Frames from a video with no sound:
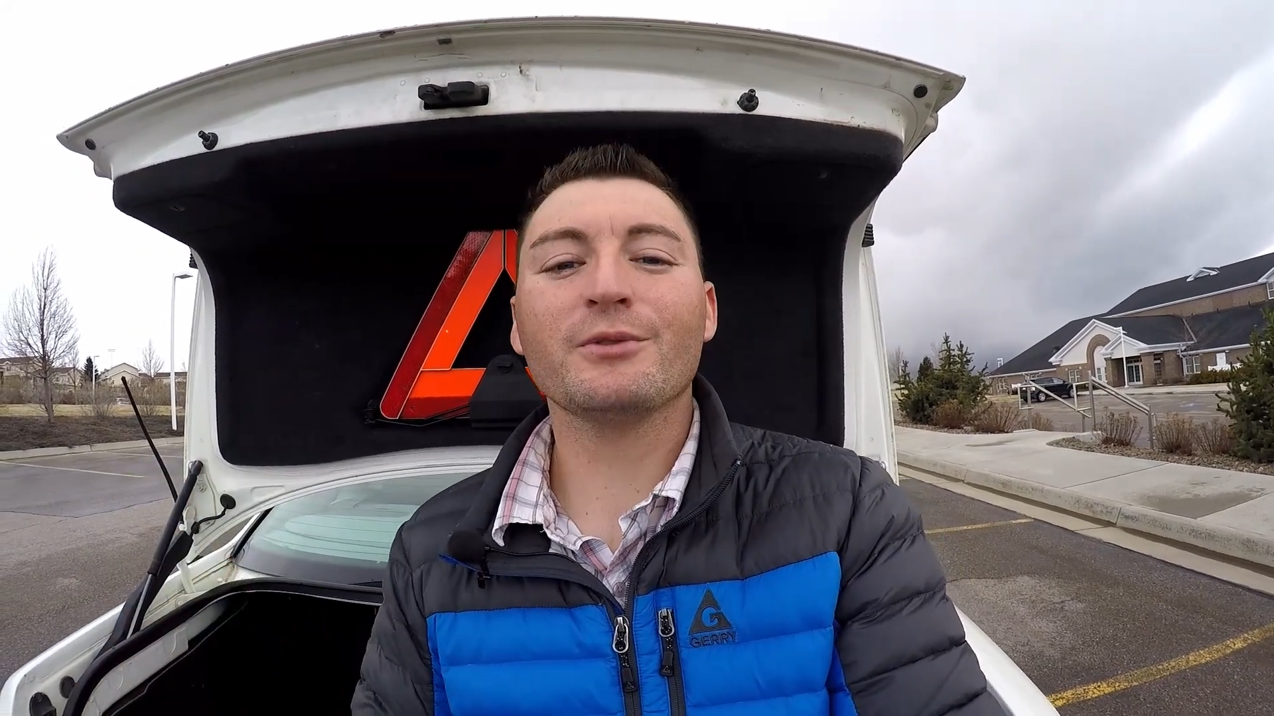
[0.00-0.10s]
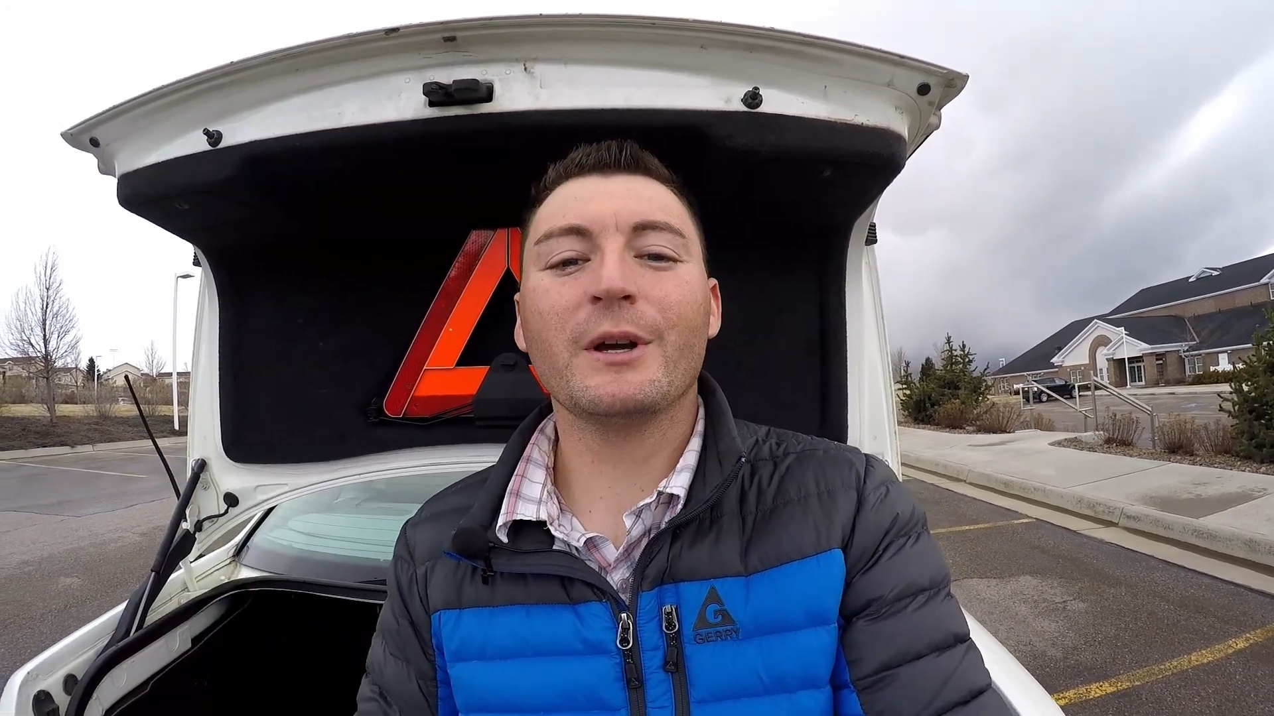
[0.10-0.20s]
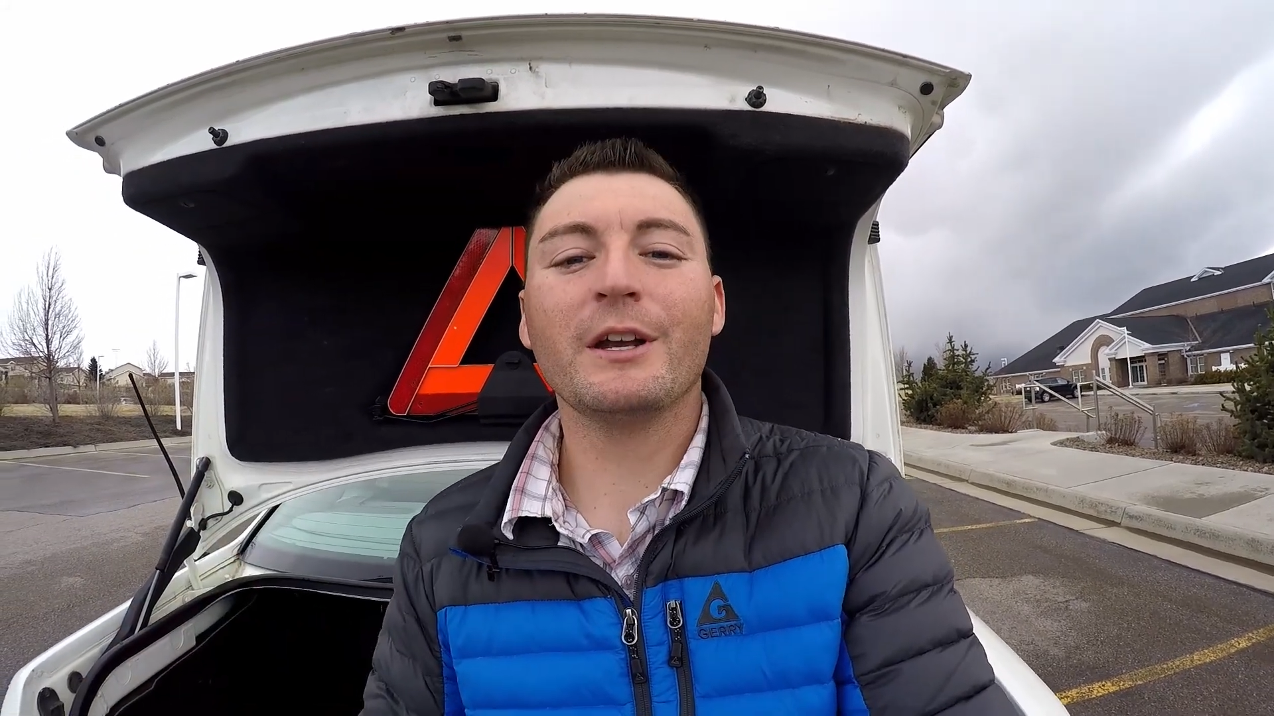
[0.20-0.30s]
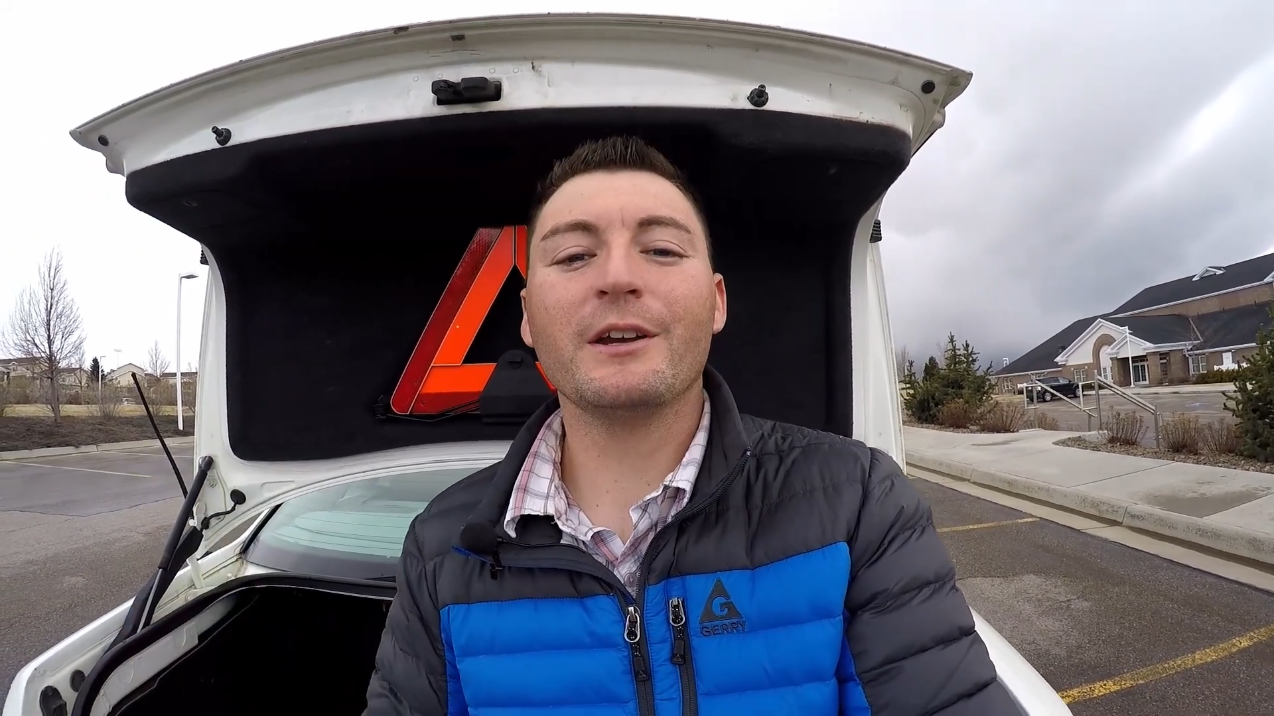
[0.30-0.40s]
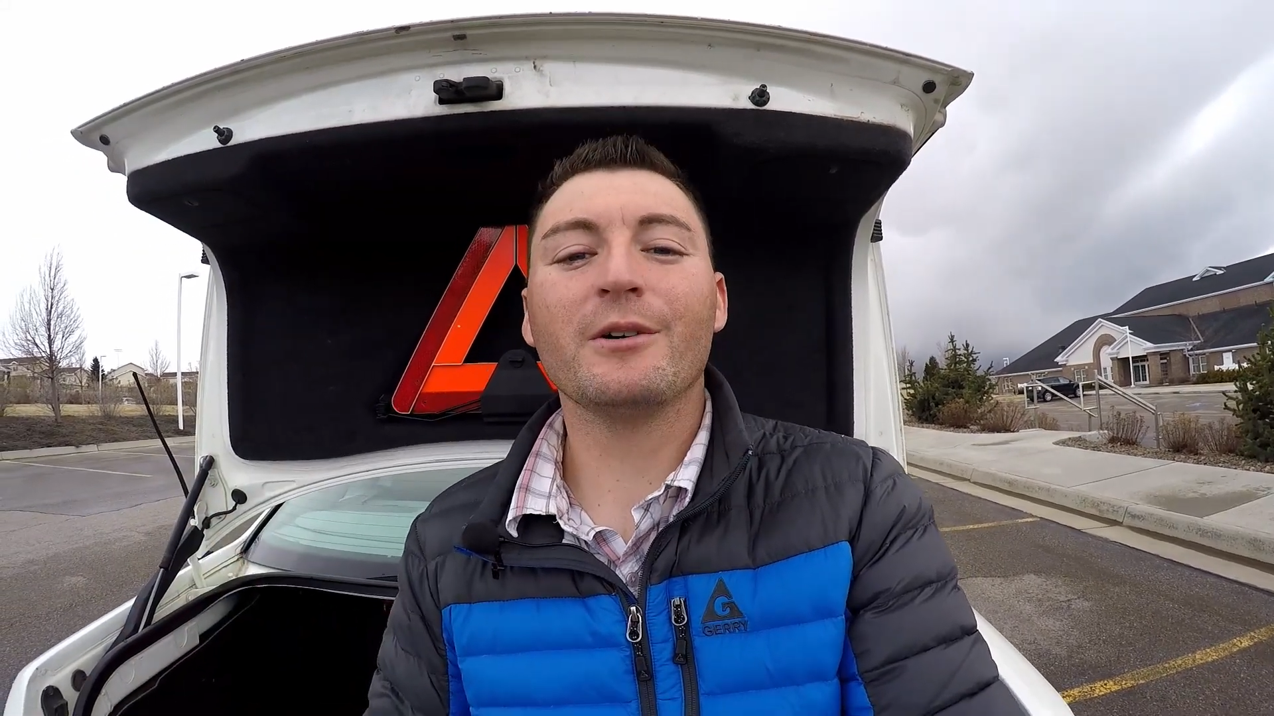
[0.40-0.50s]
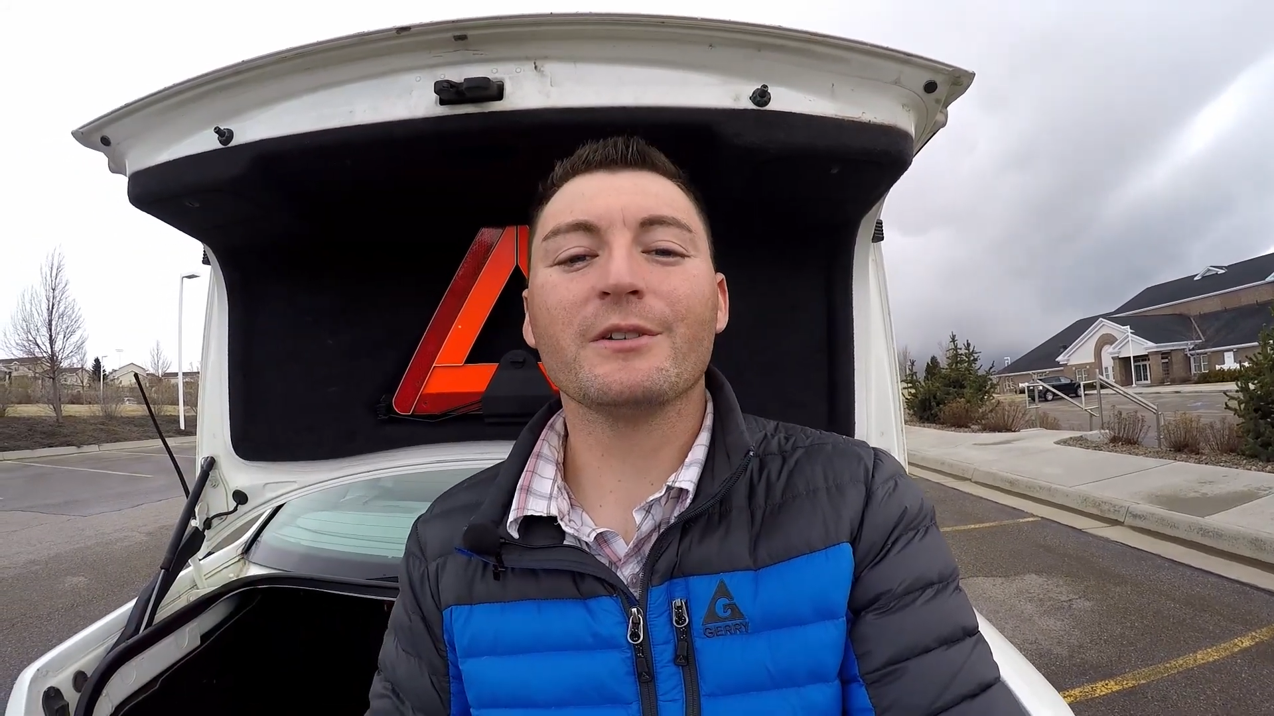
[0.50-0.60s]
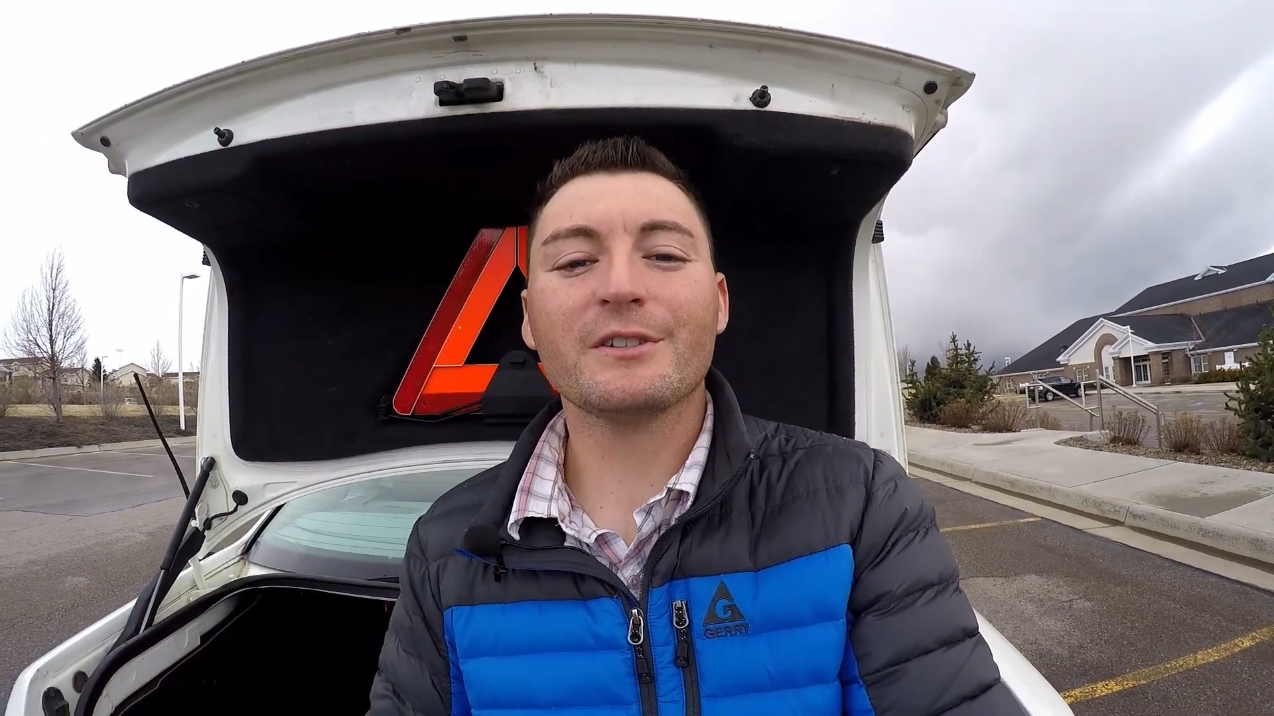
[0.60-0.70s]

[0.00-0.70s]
radio and